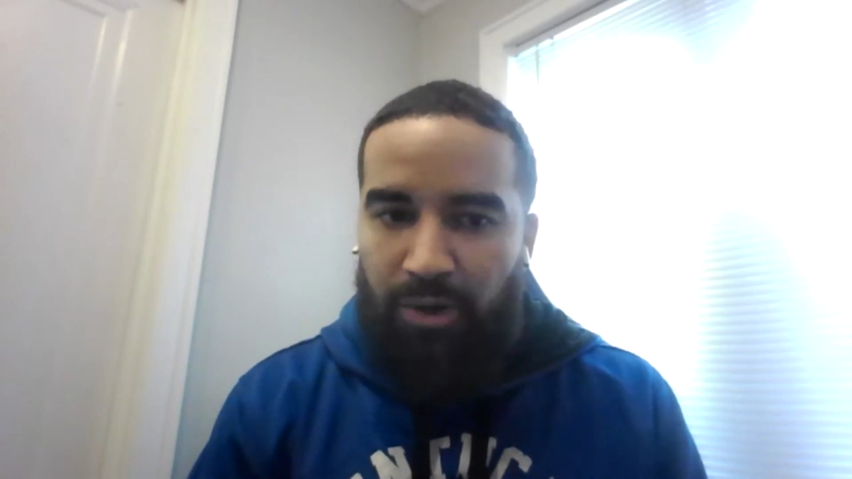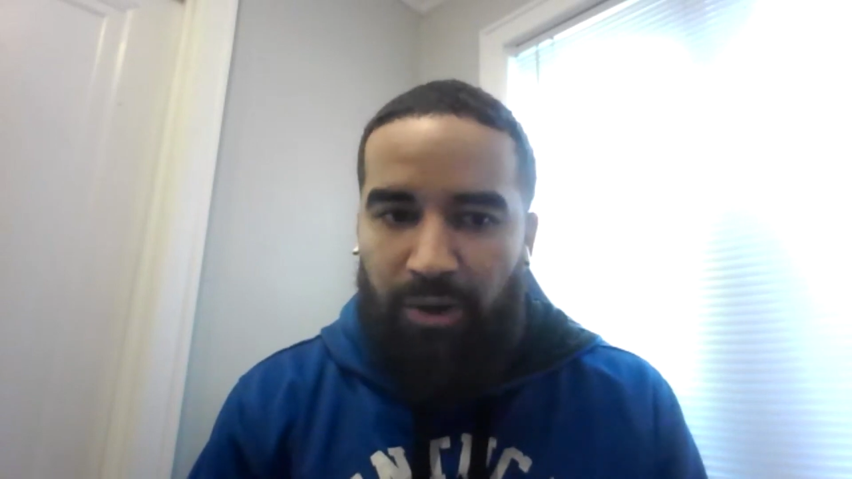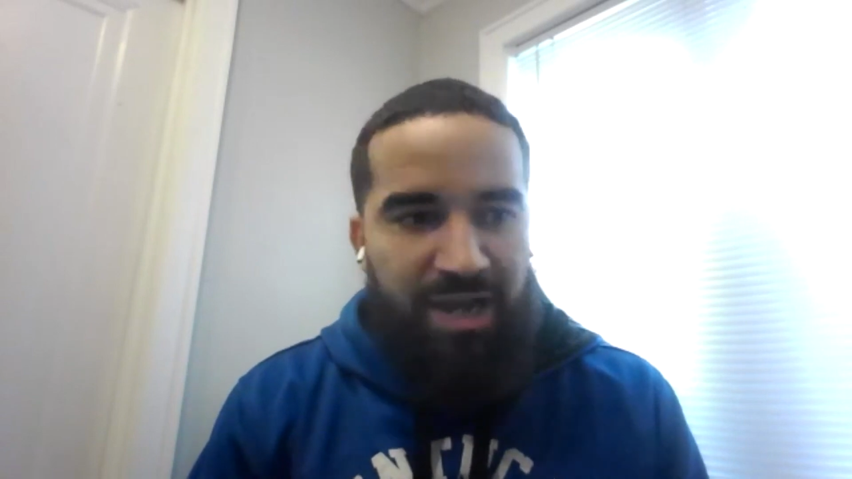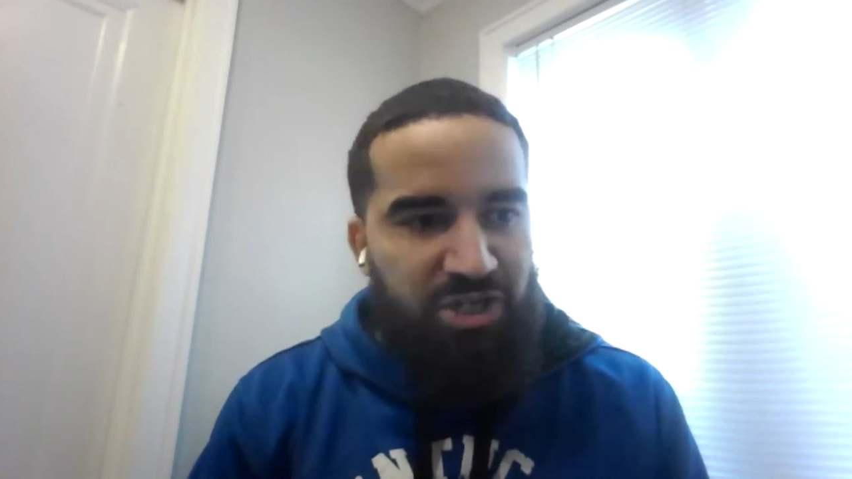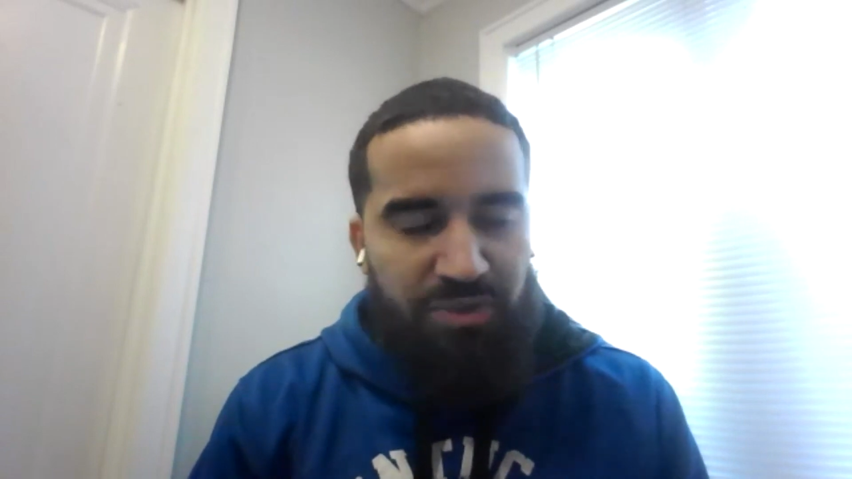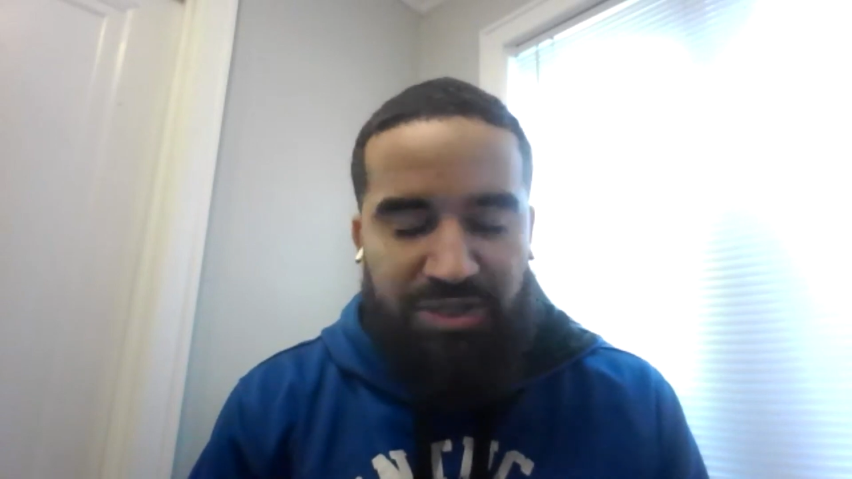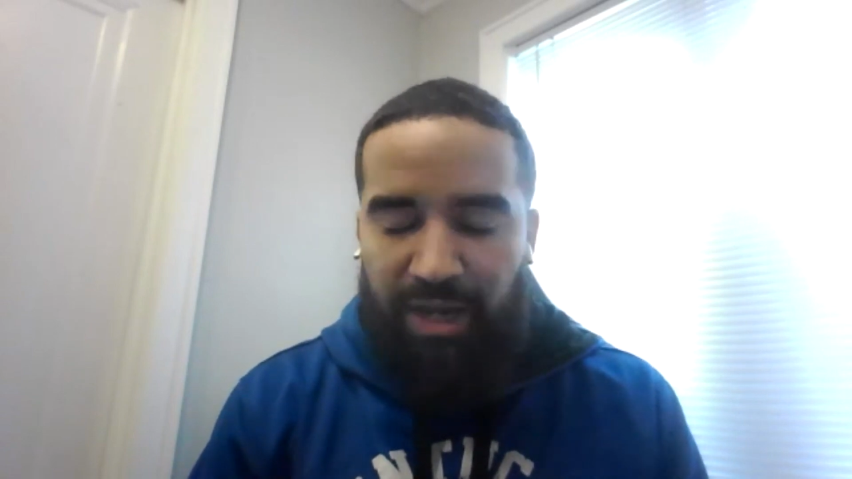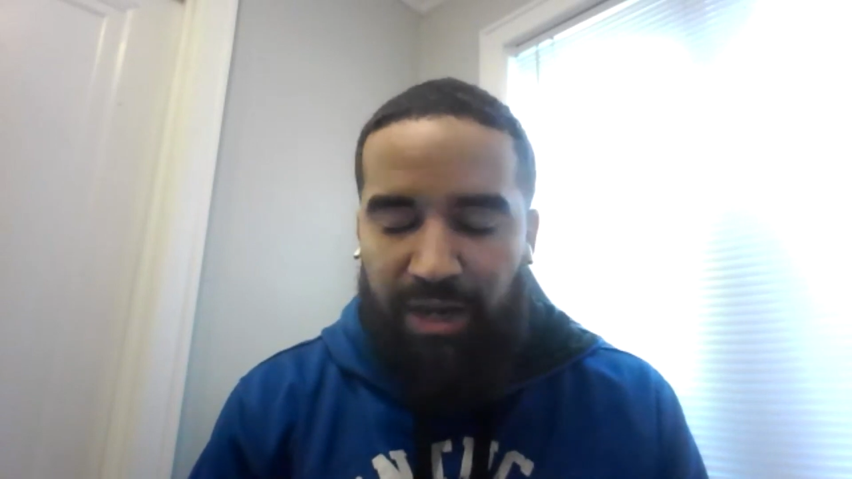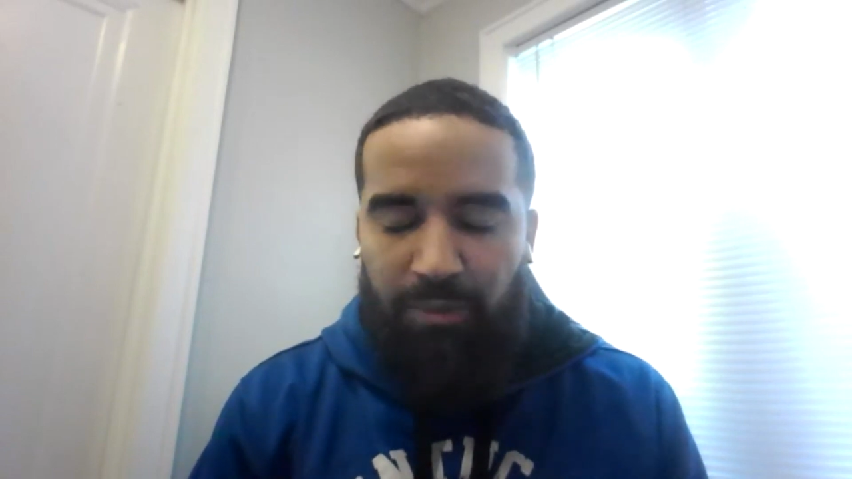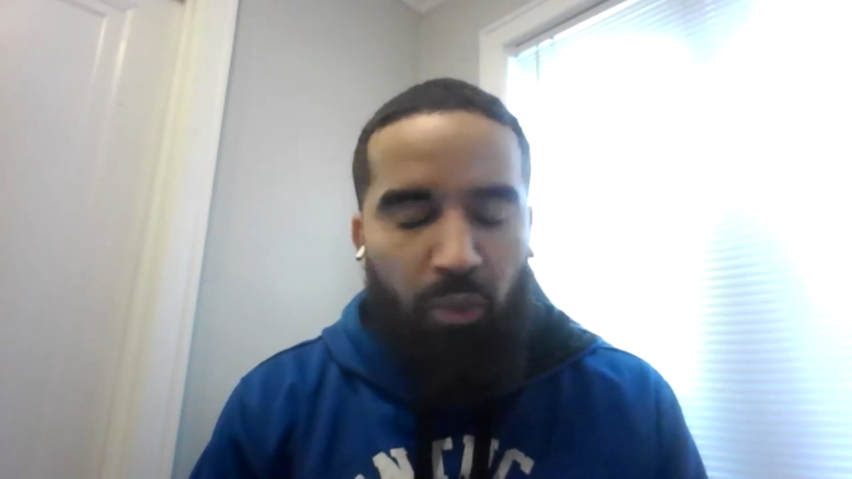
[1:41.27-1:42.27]
as you
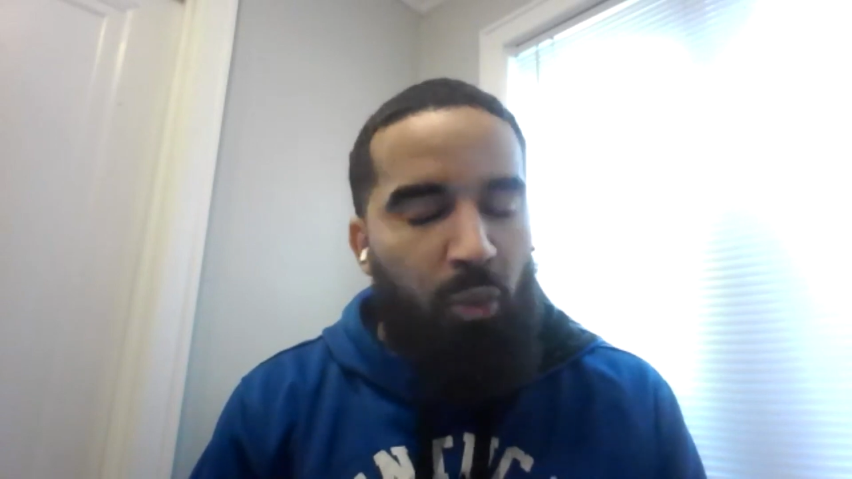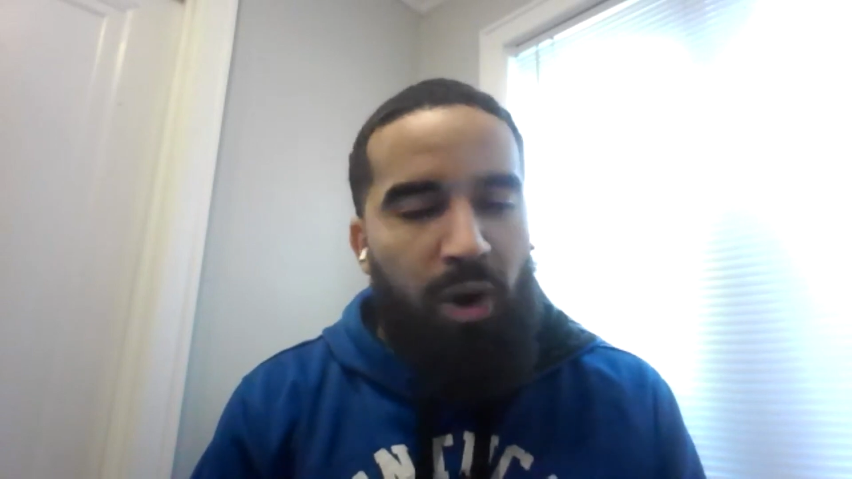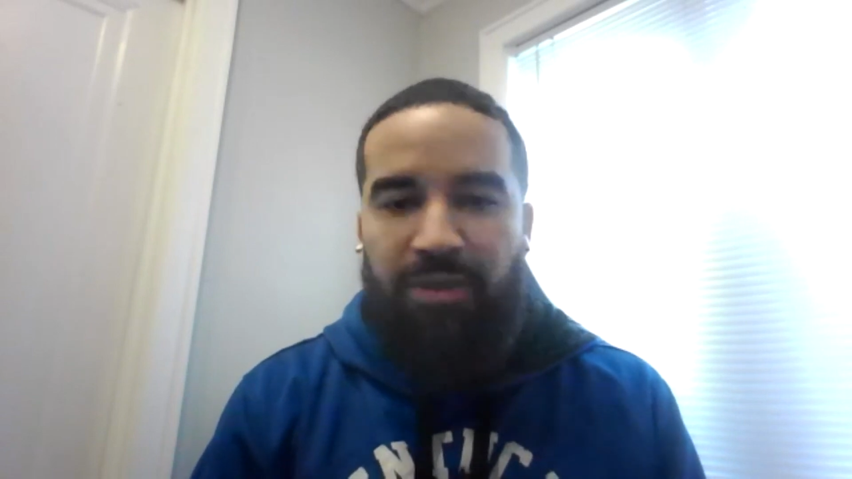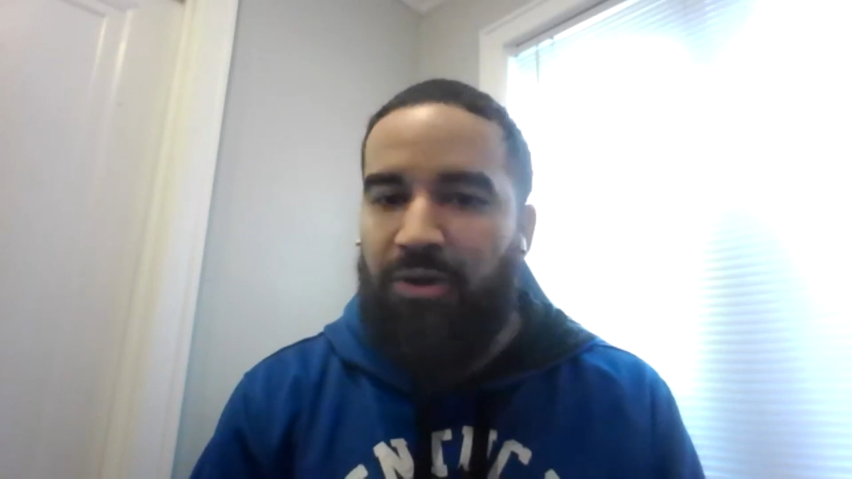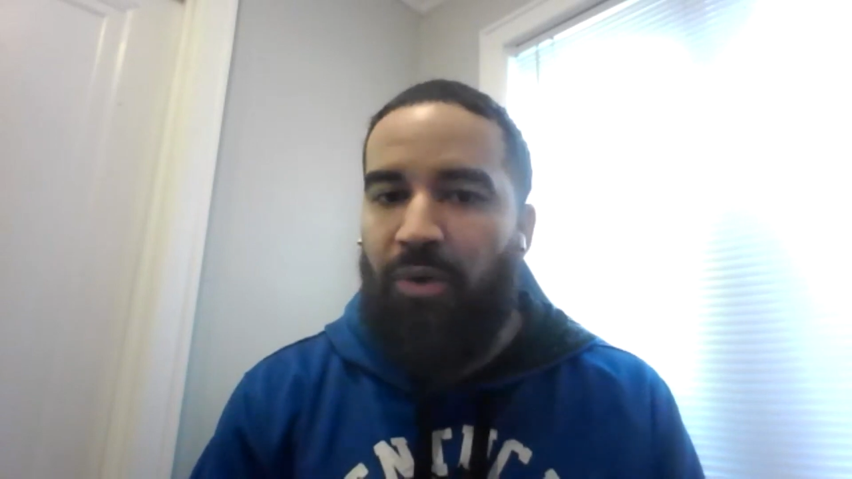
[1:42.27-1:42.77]
said, one of the